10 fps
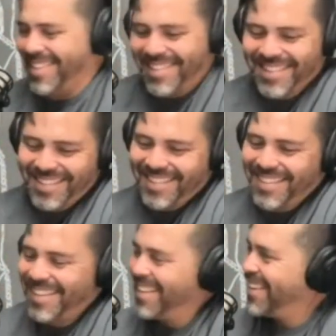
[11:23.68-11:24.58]

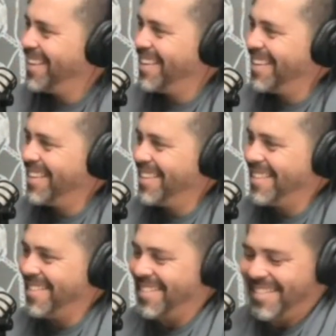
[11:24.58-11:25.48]

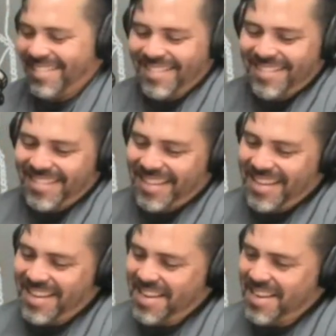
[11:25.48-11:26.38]

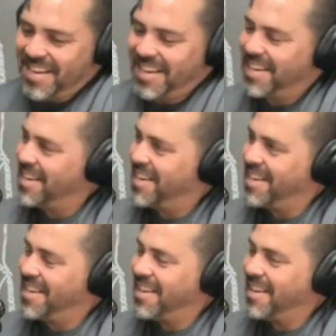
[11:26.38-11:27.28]
No words are spoken by the person on screen.